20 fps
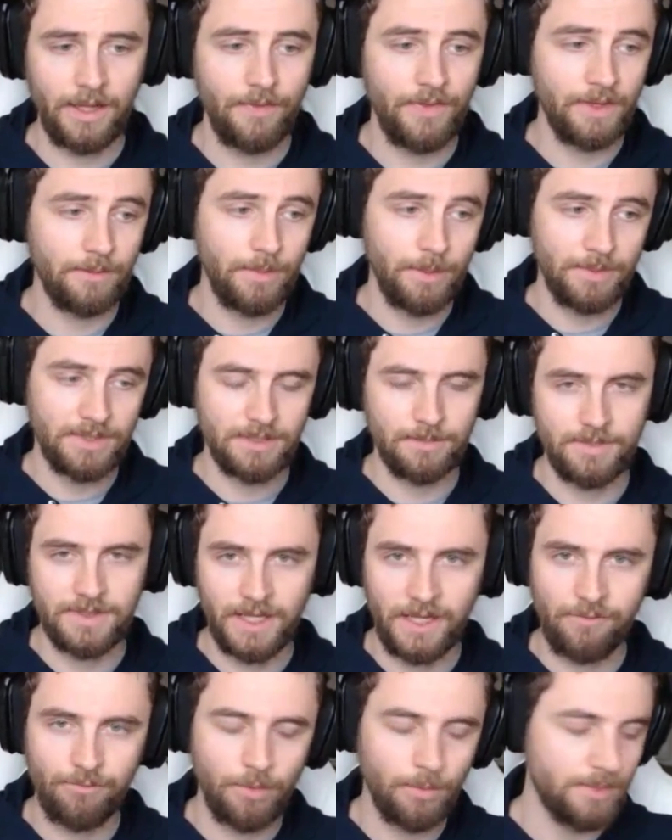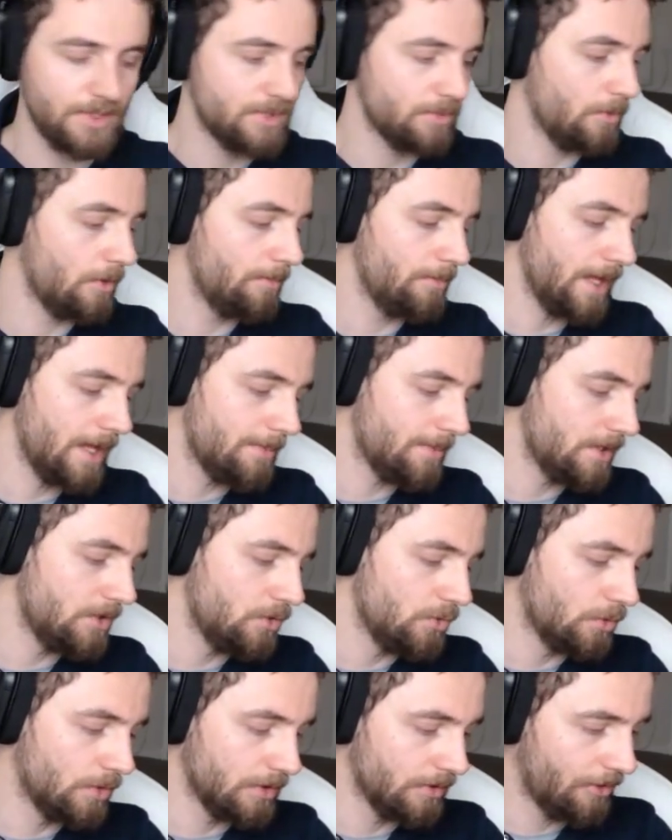and then maybe some dive bombers, well, maybe
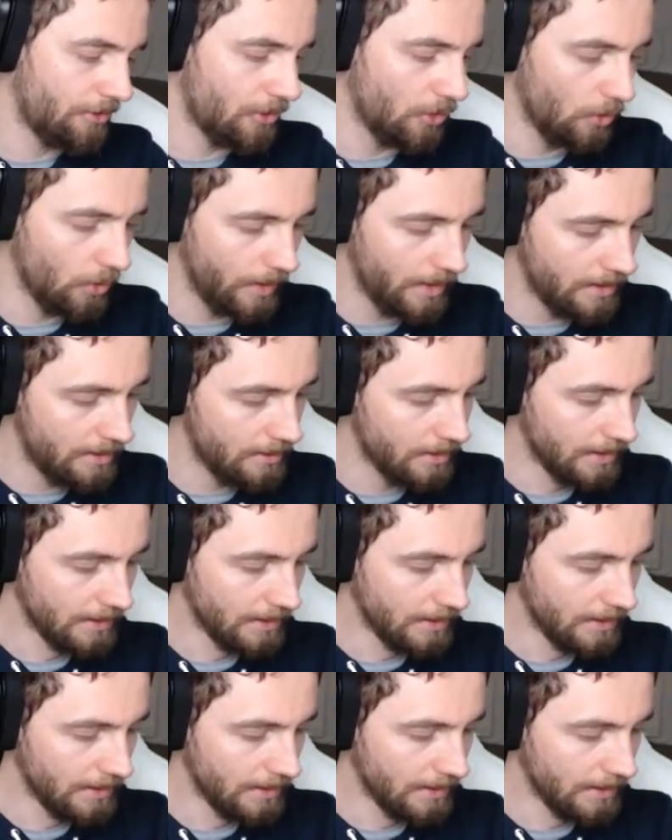you can throw in